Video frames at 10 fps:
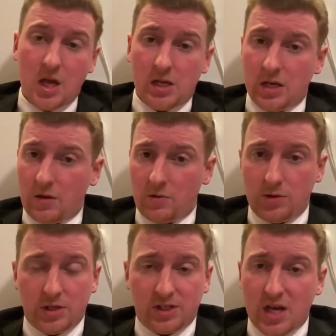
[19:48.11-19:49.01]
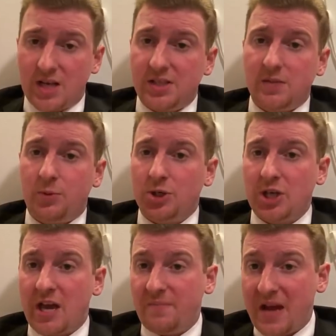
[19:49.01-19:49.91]
you know, to discuss his pushing
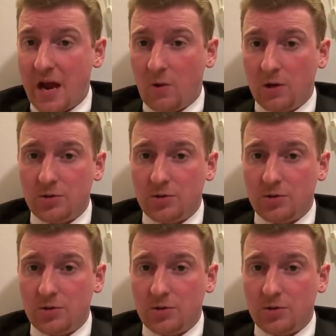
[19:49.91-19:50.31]
out of power.